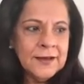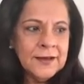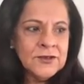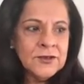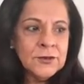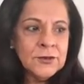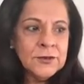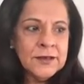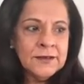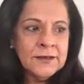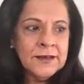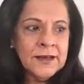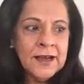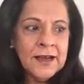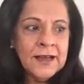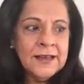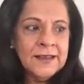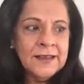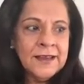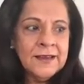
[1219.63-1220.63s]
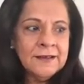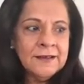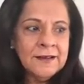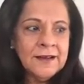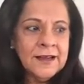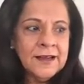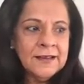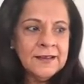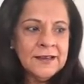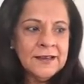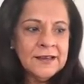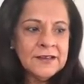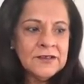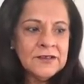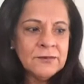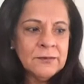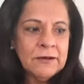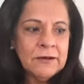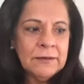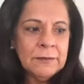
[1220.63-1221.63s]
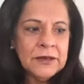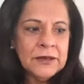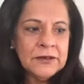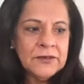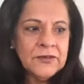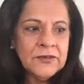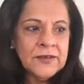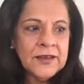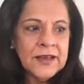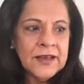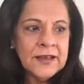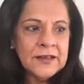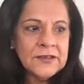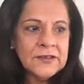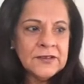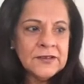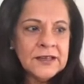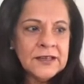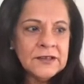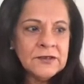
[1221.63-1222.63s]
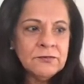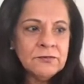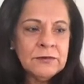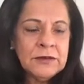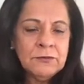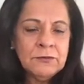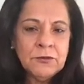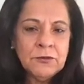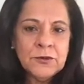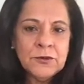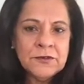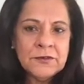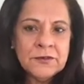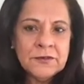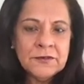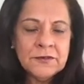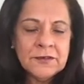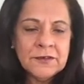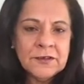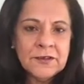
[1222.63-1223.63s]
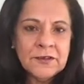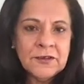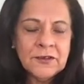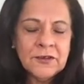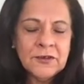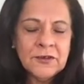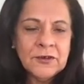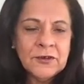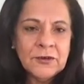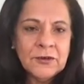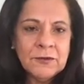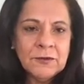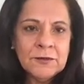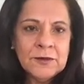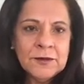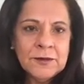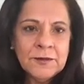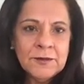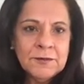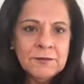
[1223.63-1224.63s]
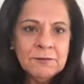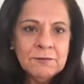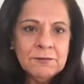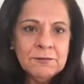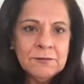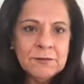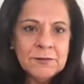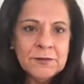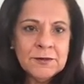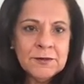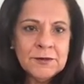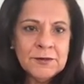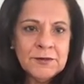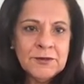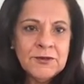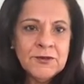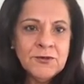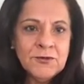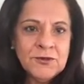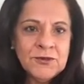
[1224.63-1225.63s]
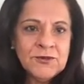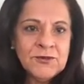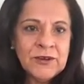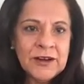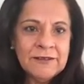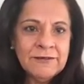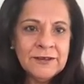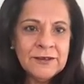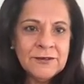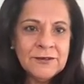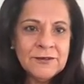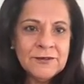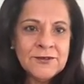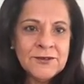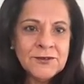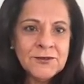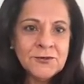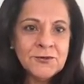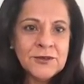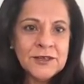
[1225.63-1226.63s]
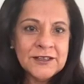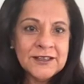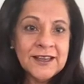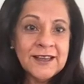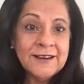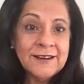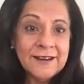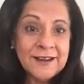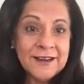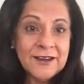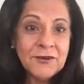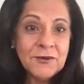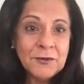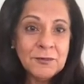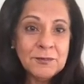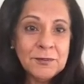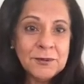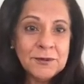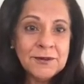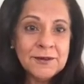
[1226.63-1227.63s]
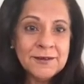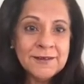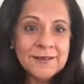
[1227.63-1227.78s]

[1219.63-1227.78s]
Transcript: So I think I think it's very much that that we would, you know, use travel soon again, I hope.